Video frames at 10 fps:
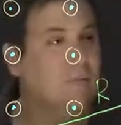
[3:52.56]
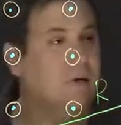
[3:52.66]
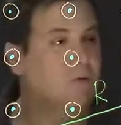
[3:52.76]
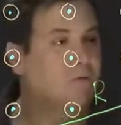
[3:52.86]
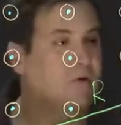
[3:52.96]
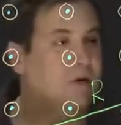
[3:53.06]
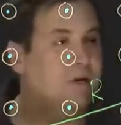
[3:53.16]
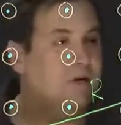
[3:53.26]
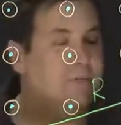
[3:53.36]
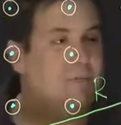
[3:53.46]
1 over
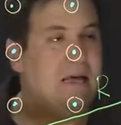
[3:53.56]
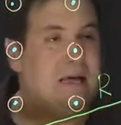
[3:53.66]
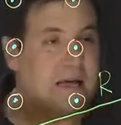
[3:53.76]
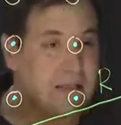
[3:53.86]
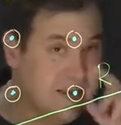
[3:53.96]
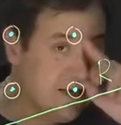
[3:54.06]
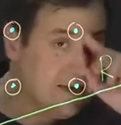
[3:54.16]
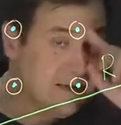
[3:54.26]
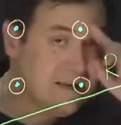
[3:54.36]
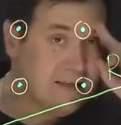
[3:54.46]
r,
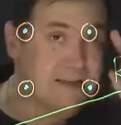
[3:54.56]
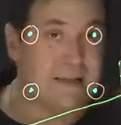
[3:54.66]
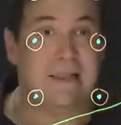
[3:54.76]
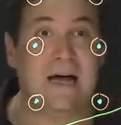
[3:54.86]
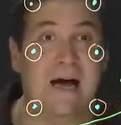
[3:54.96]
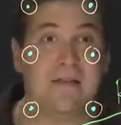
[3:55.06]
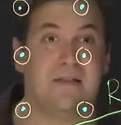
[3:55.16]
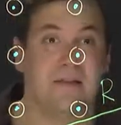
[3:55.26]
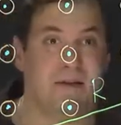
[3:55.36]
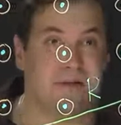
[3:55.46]
then
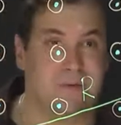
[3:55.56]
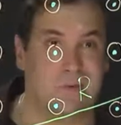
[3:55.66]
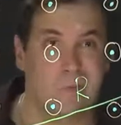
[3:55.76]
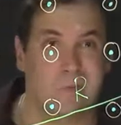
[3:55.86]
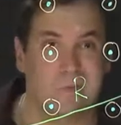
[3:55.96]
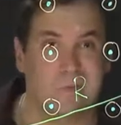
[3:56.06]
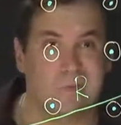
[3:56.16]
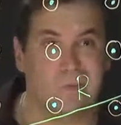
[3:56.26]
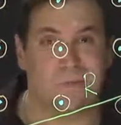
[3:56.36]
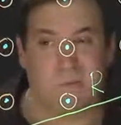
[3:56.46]
nothing
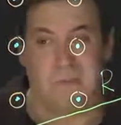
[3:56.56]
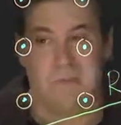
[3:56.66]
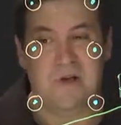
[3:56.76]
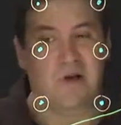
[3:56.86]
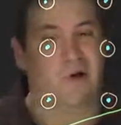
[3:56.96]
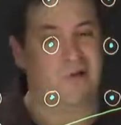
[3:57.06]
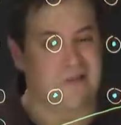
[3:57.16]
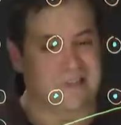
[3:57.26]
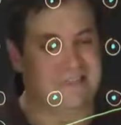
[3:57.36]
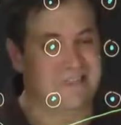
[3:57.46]
beyond
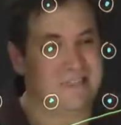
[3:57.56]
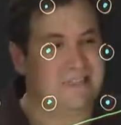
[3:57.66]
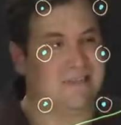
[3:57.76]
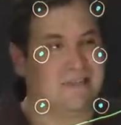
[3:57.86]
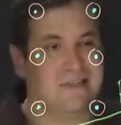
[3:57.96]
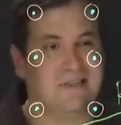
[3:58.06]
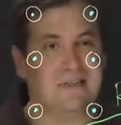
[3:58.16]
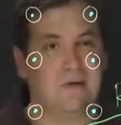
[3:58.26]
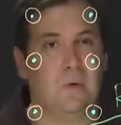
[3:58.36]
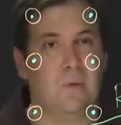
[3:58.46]
this
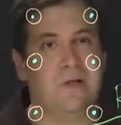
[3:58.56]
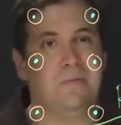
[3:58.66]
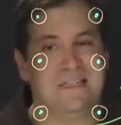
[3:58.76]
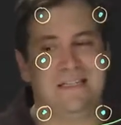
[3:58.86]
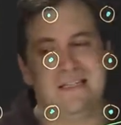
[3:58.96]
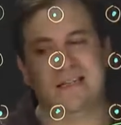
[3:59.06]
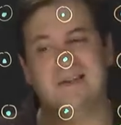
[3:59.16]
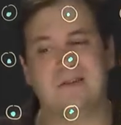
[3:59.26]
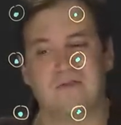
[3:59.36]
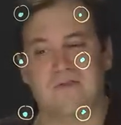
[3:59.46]
distance will be
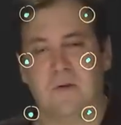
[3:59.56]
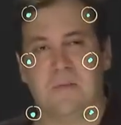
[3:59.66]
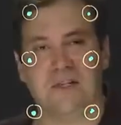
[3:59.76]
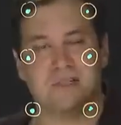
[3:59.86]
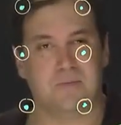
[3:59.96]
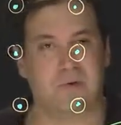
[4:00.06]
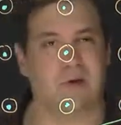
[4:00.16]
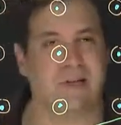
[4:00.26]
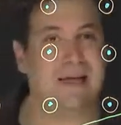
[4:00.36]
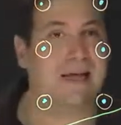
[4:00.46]
seen from this
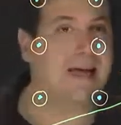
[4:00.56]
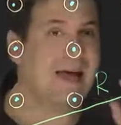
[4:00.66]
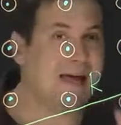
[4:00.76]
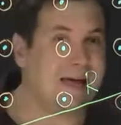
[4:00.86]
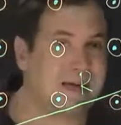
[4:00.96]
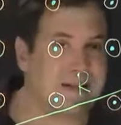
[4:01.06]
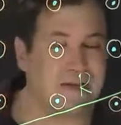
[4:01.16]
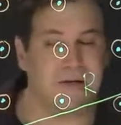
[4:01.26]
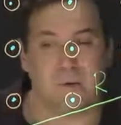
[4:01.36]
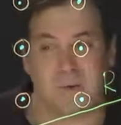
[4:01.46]
point.
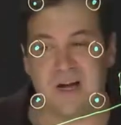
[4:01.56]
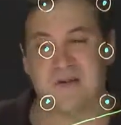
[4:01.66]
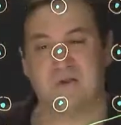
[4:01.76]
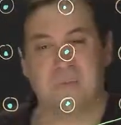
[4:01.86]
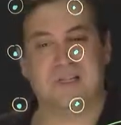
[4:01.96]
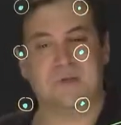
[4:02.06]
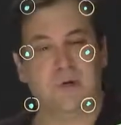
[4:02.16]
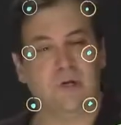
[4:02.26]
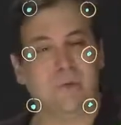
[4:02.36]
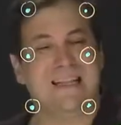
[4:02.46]
Any ray from this
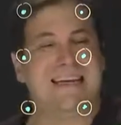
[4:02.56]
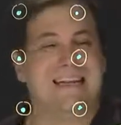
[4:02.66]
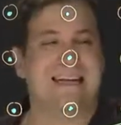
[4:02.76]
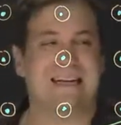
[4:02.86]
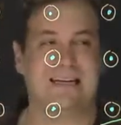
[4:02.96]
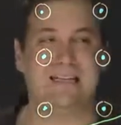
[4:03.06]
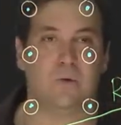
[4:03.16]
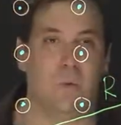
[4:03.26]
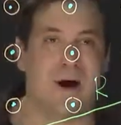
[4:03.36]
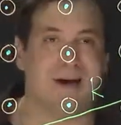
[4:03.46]
point will hit at
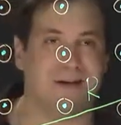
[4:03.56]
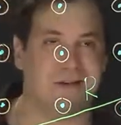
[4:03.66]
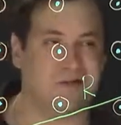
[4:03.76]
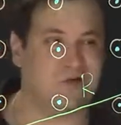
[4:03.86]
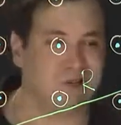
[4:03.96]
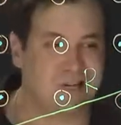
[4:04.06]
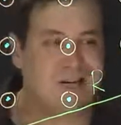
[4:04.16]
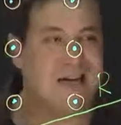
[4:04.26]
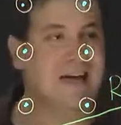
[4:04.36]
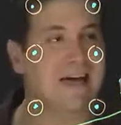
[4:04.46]
least one
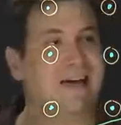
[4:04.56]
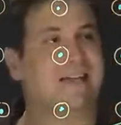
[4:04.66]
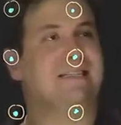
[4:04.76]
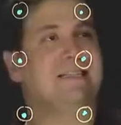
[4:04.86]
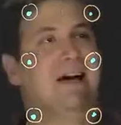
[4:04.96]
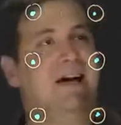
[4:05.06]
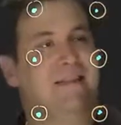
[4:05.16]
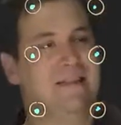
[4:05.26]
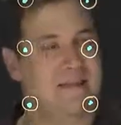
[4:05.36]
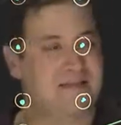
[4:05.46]
tree
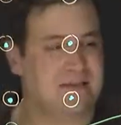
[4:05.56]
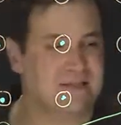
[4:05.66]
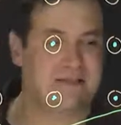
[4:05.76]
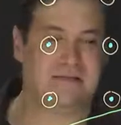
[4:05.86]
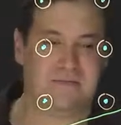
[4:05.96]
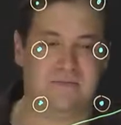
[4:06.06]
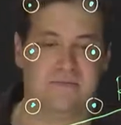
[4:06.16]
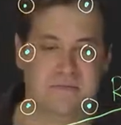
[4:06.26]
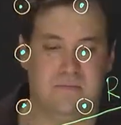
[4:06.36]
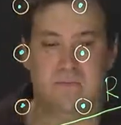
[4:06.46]
inside this,
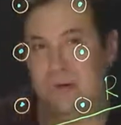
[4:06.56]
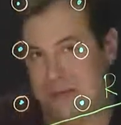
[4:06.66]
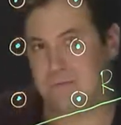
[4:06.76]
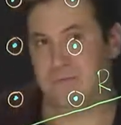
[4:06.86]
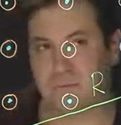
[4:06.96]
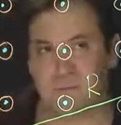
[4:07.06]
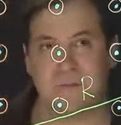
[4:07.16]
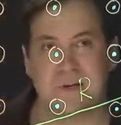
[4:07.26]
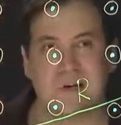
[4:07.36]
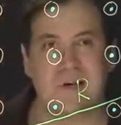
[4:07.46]
well,
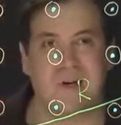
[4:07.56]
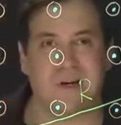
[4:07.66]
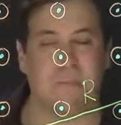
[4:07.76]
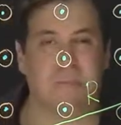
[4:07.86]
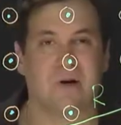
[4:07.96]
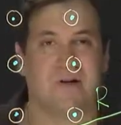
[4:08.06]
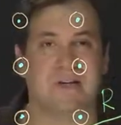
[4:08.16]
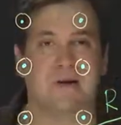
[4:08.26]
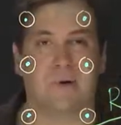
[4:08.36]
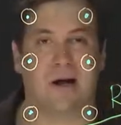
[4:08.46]

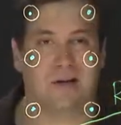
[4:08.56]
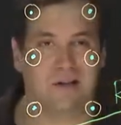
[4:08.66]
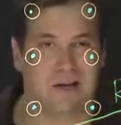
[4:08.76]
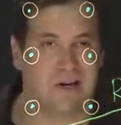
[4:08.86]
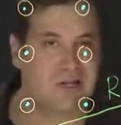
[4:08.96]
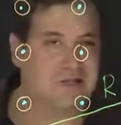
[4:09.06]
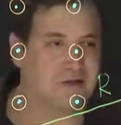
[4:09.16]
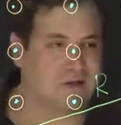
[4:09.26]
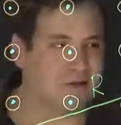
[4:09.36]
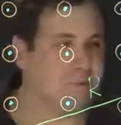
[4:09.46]
comparatively large
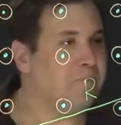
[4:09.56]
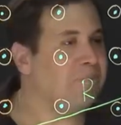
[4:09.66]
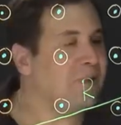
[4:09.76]
circle.